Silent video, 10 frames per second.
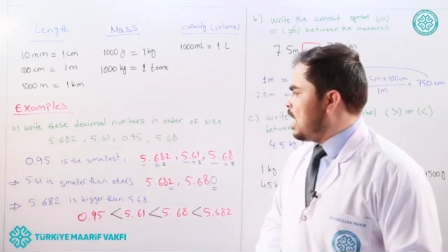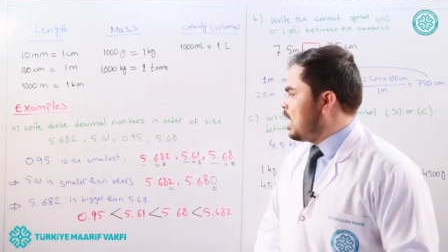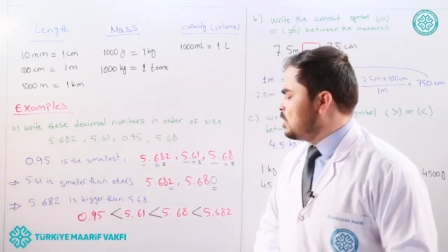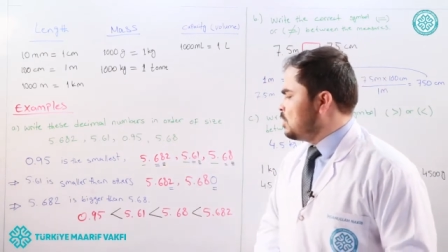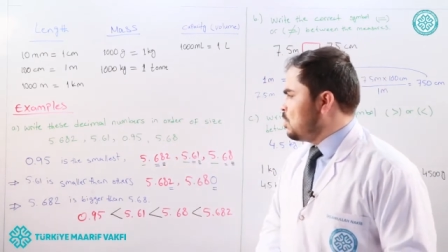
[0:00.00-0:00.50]

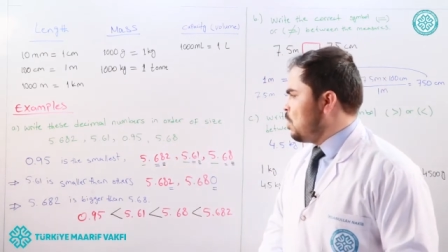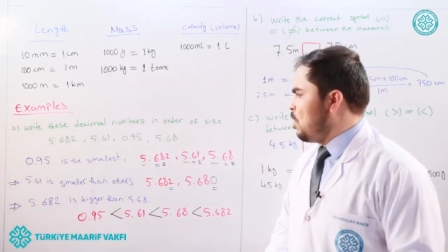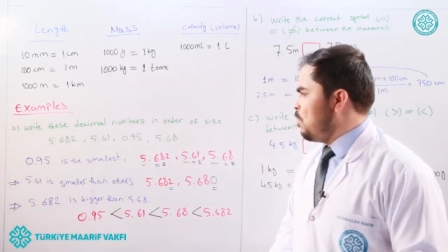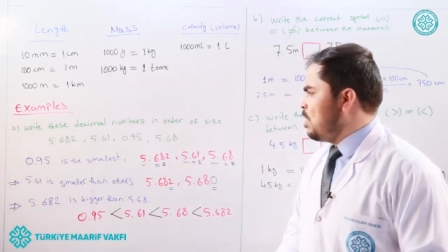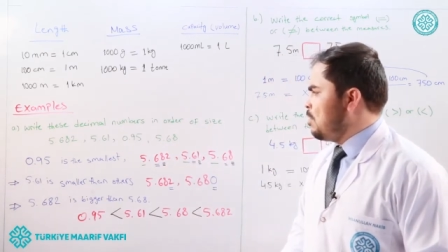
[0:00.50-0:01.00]
As you
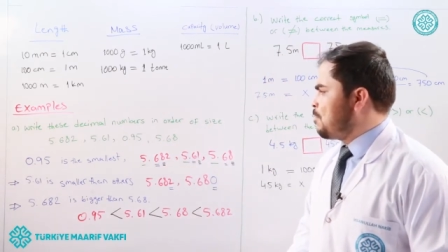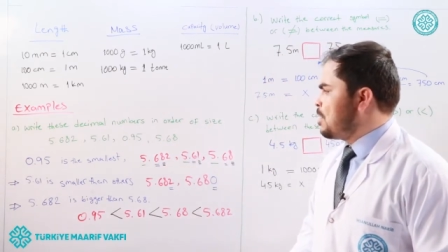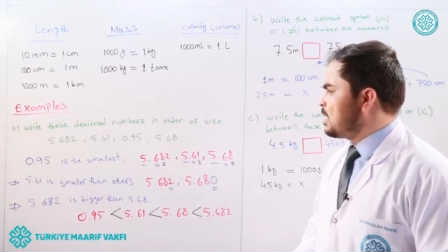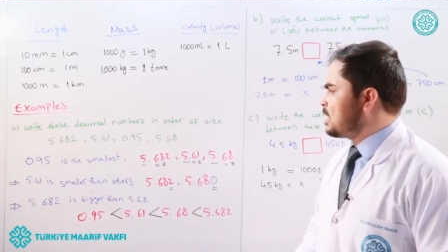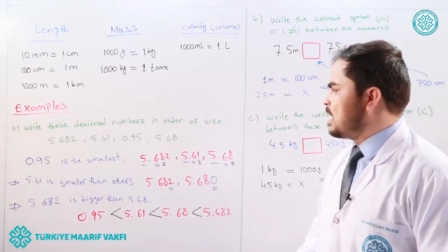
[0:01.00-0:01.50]
know, we
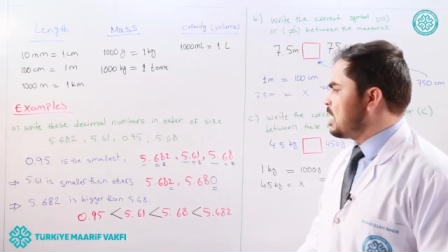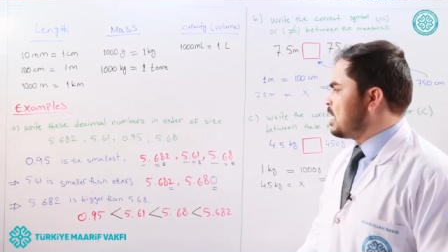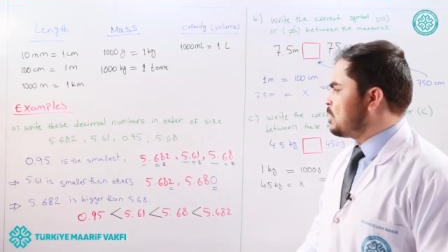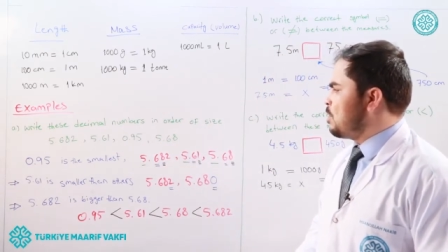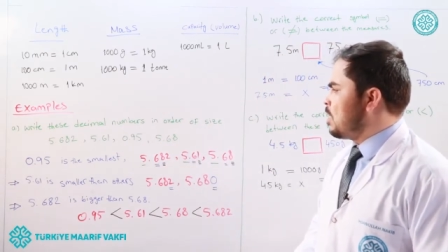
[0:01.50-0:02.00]
first think
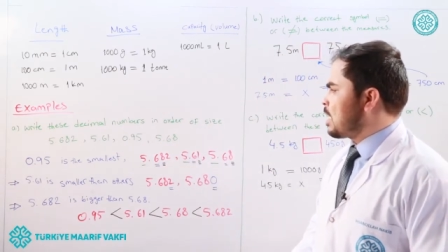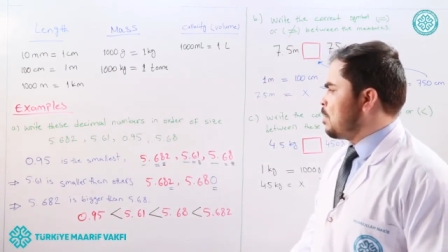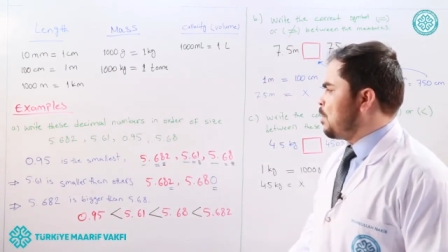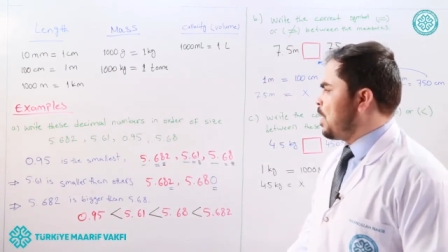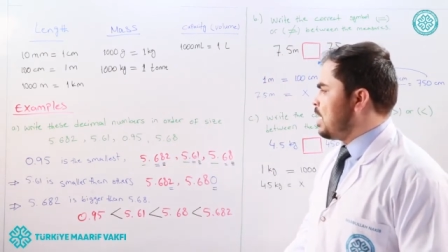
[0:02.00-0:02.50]
that we are
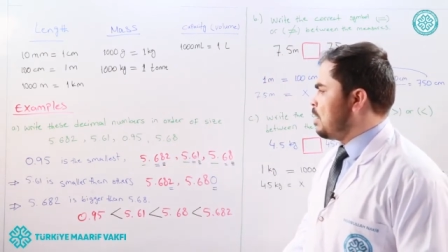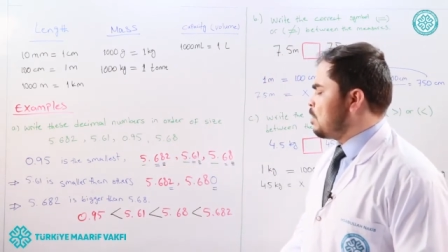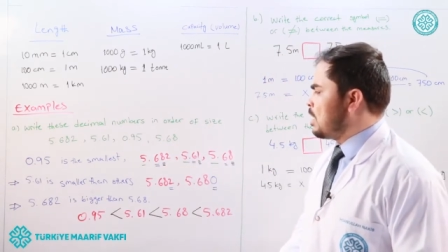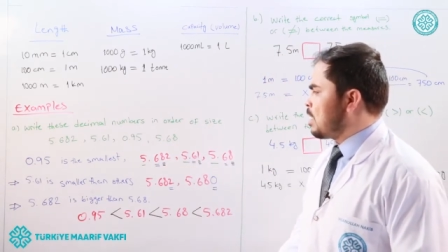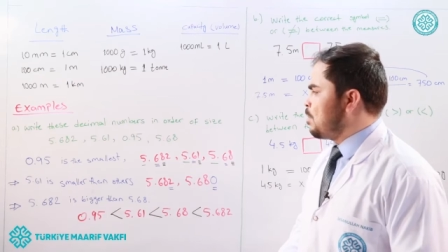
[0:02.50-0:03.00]
comparing
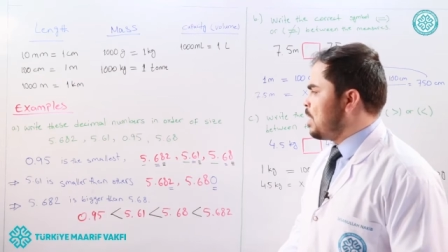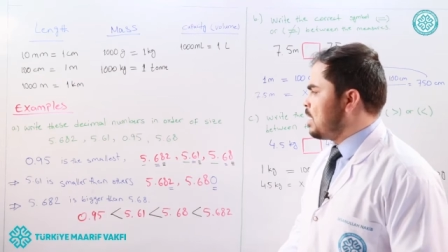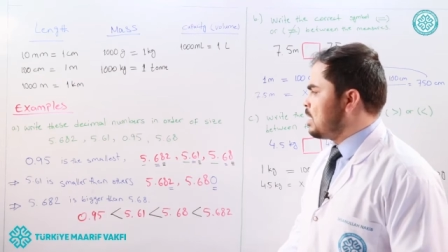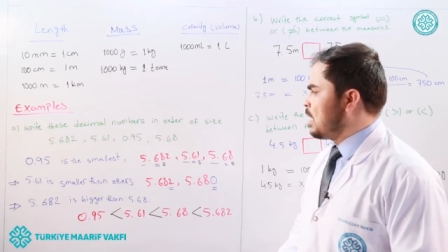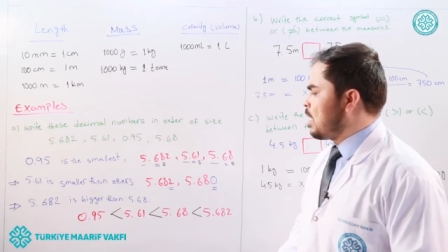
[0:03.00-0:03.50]
in,
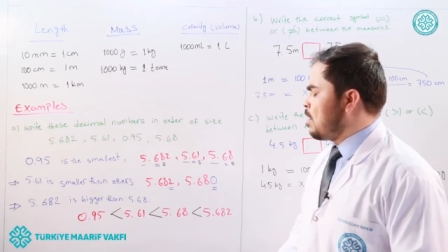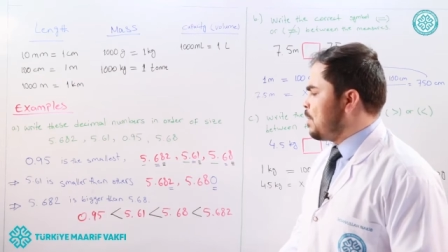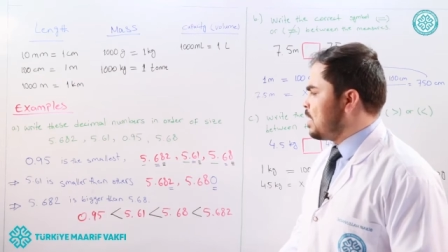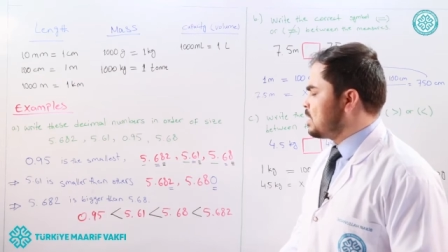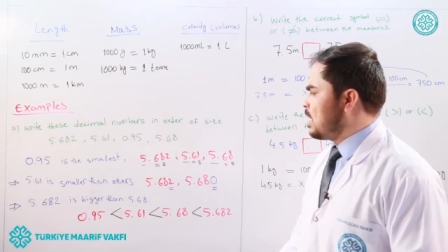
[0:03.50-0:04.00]
in
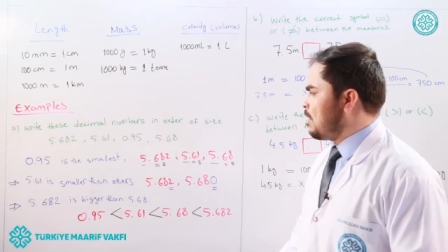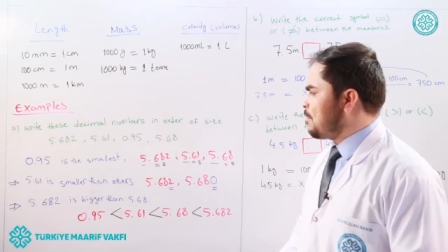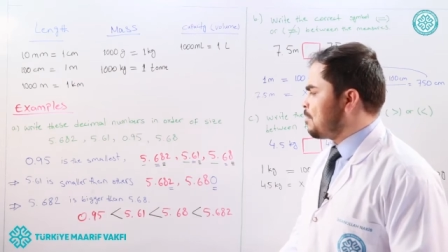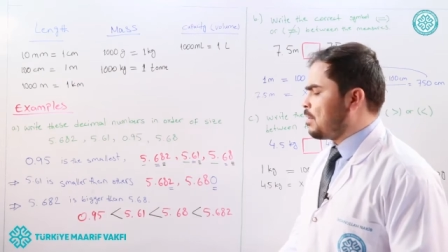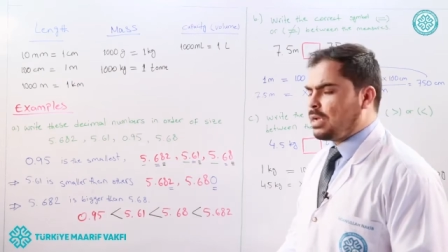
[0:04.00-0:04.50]
comparison
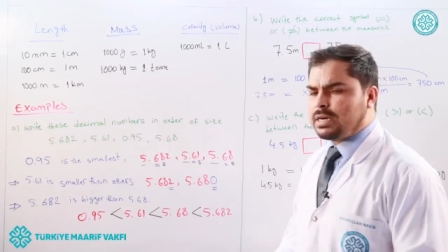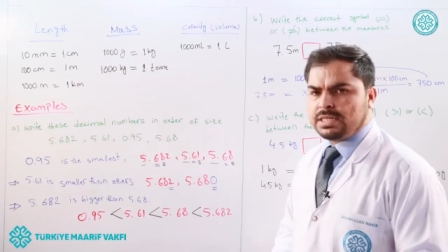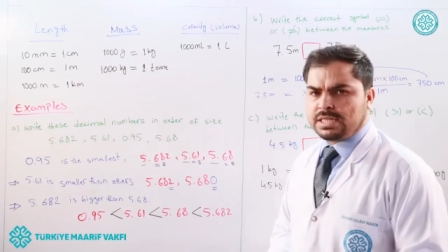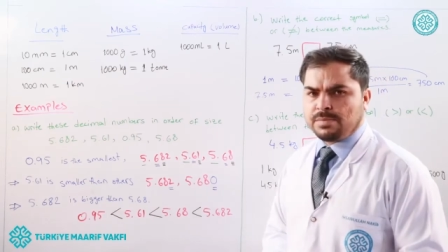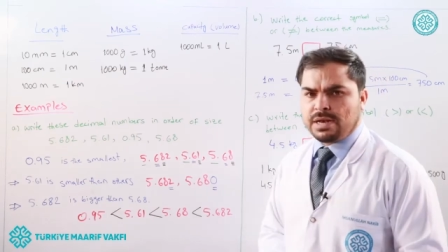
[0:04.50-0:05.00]
of
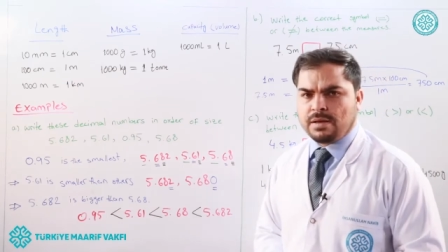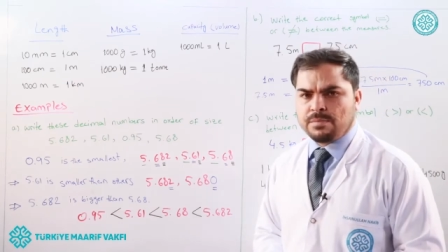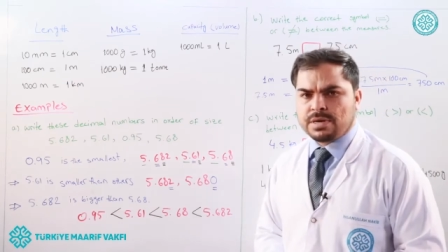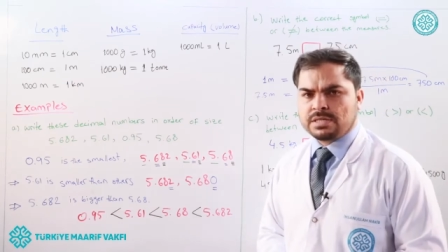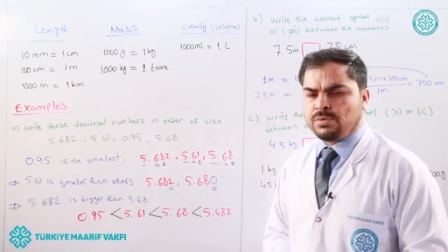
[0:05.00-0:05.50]
decimal
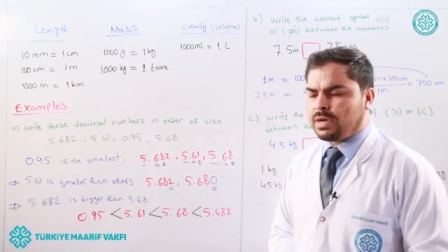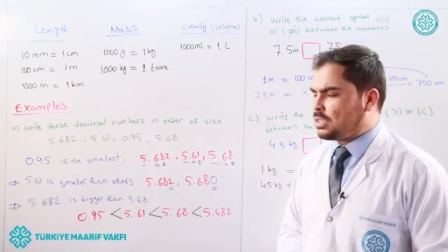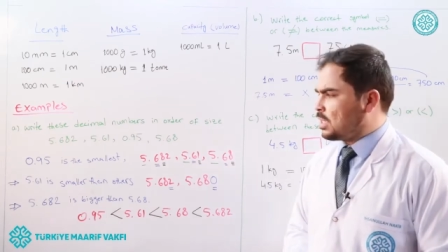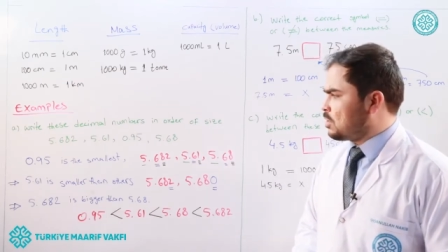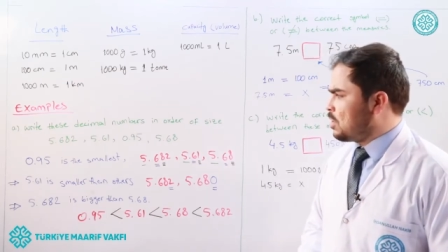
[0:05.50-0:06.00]
numbers, we are
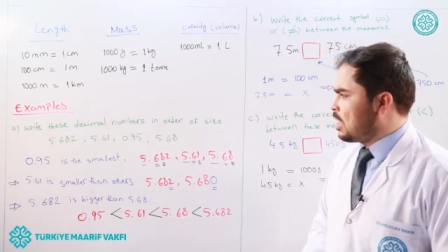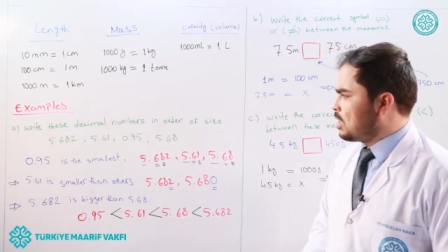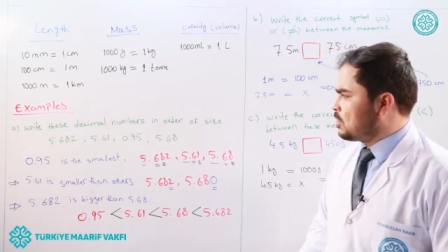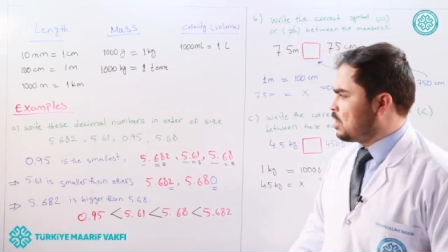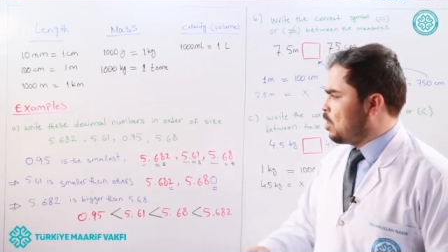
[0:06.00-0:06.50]
just
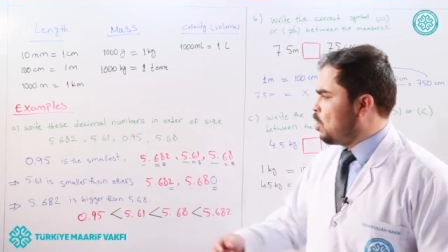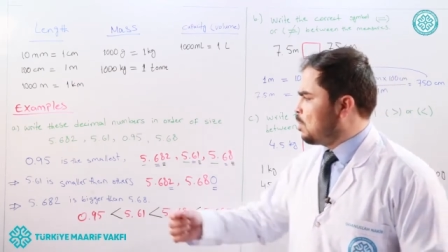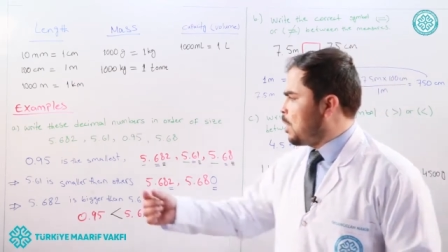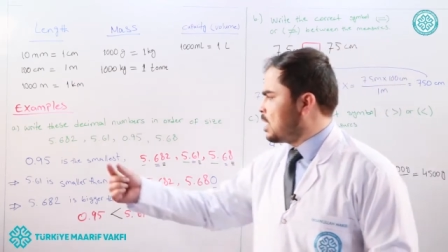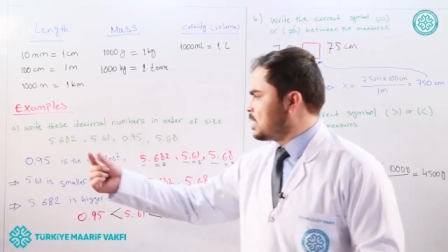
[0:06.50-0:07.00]
looking to the whole
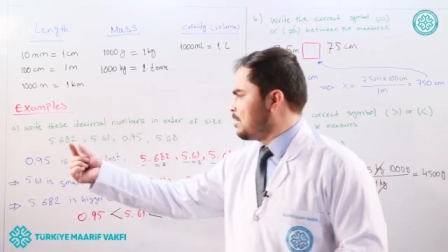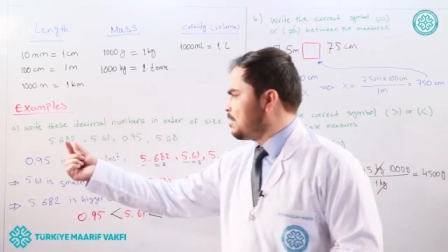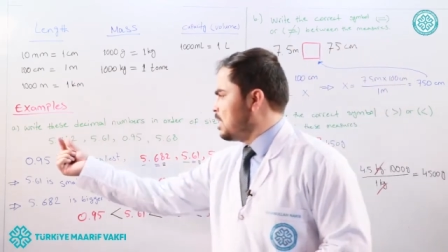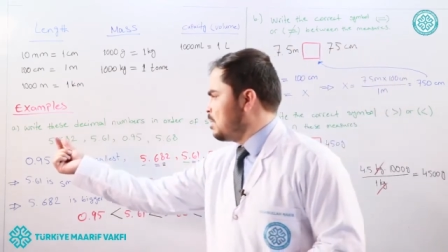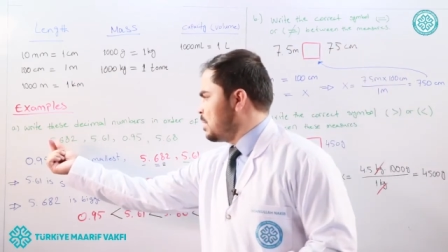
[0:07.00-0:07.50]
parts of
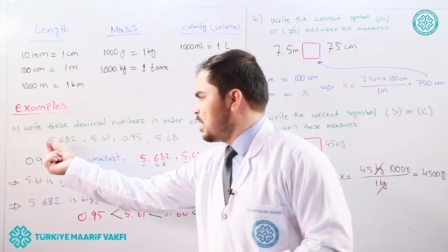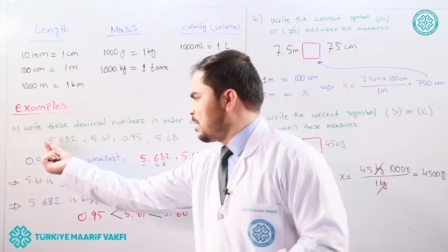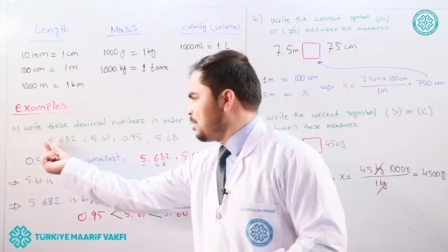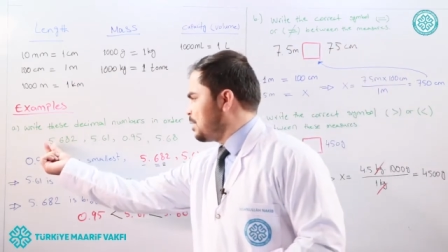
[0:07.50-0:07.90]
the number,